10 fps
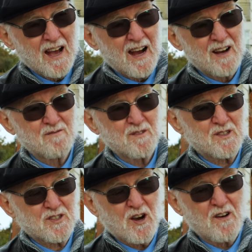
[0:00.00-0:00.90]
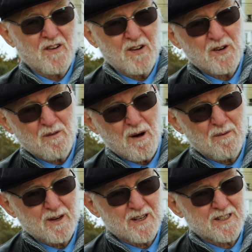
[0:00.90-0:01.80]
Um, so I phoned him
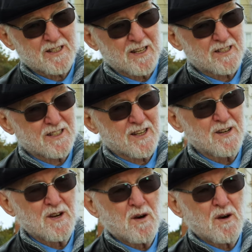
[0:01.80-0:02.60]
up and I said, uh,